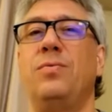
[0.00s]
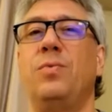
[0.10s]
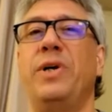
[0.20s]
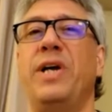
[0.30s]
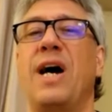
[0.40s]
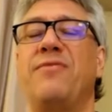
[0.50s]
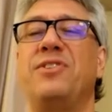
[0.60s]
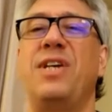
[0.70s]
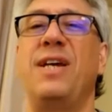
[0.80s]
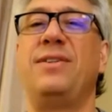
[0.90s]
We have to
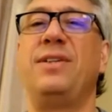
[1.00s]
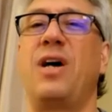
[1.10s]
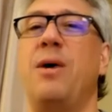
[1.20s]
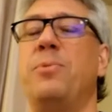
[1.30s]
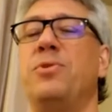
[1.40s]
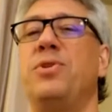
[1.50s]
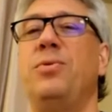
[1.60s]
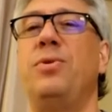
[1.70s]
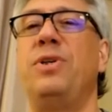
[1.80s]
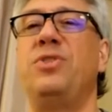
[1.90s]
take the
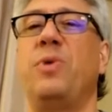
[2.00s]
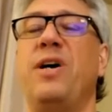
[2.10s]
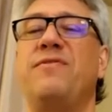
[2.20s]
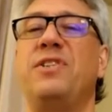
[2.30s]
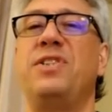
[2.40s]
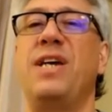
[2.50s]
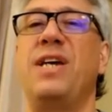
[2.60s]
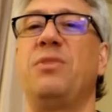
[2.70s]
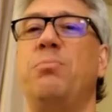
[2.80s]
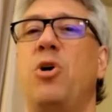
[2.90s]
opportunities. We have to
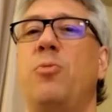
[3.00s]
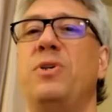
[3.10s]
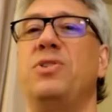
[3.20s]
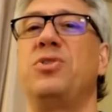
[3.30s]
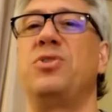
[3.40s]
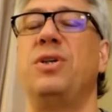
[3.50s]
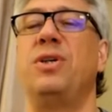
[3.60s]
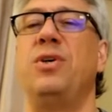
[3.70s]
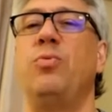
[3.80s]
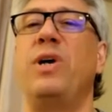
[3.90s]
take the moments.
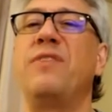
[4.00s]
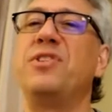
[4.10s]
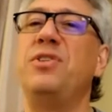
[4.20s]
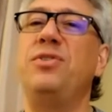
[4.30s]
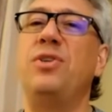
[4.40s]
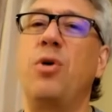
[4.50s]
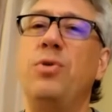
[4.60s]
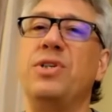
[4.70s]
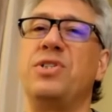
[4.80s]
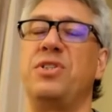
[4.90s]
We have to
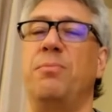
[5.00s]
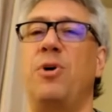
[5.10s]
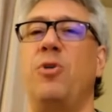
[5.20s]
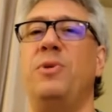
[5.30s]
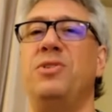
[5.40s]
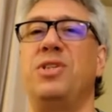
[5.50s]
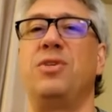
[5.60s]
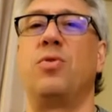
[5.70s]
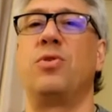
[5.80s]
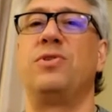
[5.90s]
notice the moments
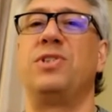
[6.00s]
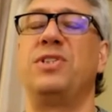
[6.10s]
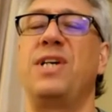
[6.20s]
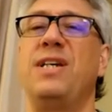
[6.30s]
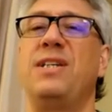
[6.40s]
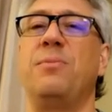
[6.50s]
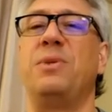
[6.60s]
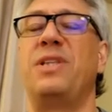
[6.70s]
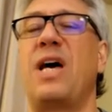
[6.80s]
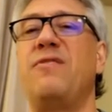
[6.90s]
in order to take
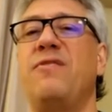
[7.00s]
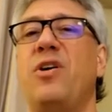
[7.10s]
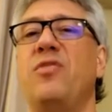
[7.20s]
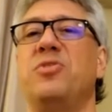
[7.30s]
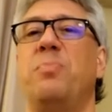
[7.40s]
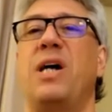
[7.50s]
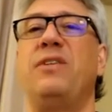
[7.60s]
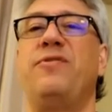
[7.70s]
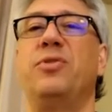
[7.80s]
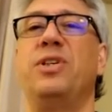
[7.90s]
them. And that involves
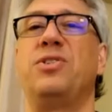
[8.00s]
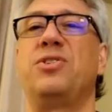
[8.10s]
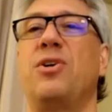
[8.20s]
mindfulness.